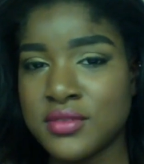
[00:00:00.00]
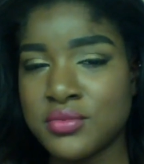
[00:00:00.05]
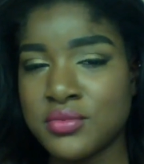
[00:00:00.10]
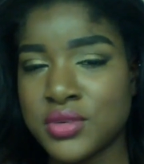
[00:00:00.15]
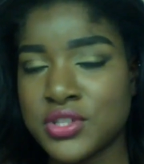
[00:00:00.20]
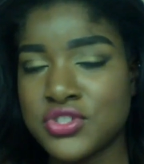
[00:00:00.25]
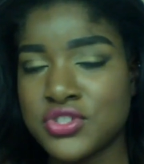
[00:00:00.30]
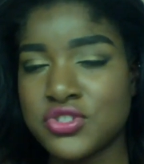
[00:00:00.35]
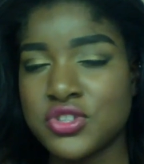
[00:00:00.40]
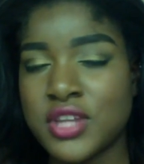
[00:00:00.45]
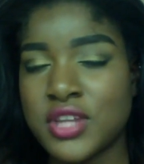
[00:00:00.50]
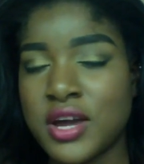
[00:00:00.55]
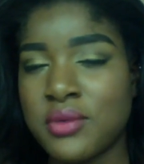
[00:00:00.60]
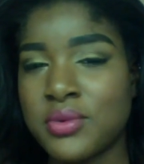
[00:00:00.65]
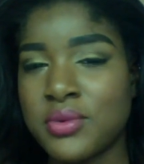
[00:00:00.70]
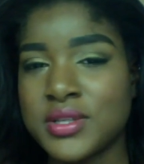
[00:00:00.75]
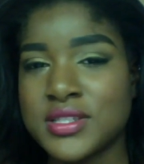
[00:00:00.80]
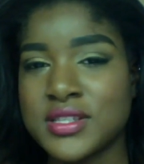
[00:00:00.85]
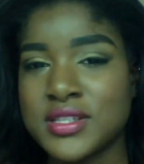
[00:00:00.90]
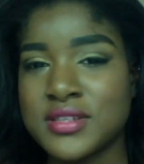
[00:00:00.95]
which that
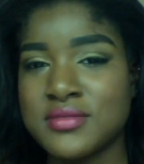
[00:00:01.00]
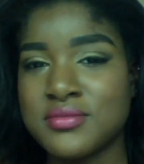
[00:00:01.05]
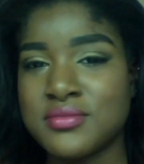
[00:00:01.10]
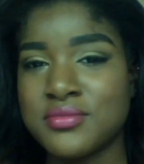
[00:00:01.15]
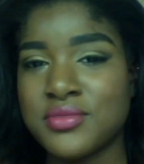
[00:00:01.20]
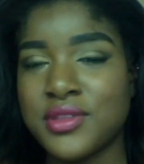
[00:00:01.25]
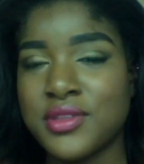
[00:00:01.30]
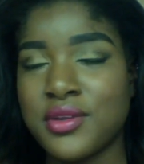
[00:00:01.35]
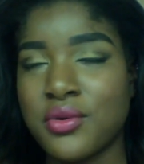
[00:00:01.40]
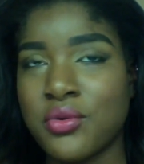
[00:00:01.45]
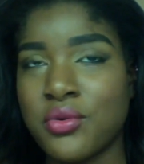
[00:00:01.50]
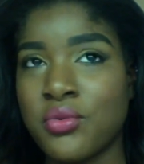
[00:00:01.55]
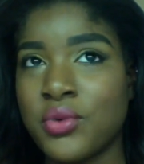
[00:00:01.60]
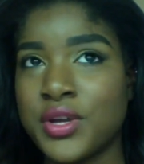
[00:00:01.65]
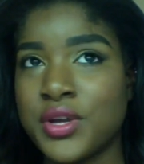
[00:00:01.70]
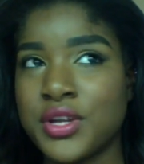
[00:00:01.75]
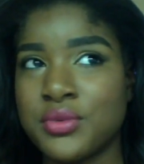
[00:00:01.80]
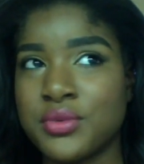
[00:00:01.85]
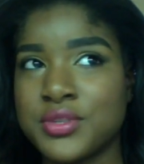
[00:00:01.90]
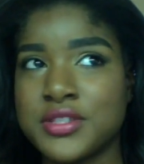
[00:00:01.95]
wasn't
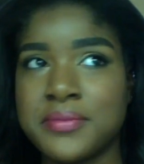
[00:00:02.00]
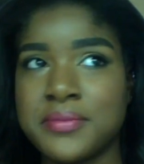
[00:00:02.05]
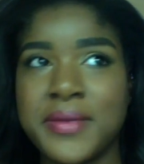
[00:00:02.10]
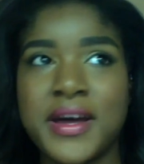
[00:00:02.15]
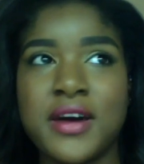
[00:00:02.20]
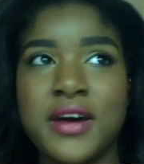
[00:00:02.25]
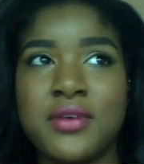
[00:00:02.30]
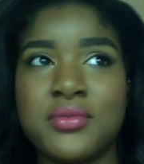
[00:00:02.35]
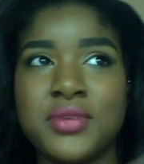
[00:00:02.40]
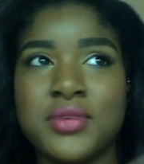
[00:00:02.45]
what it was about.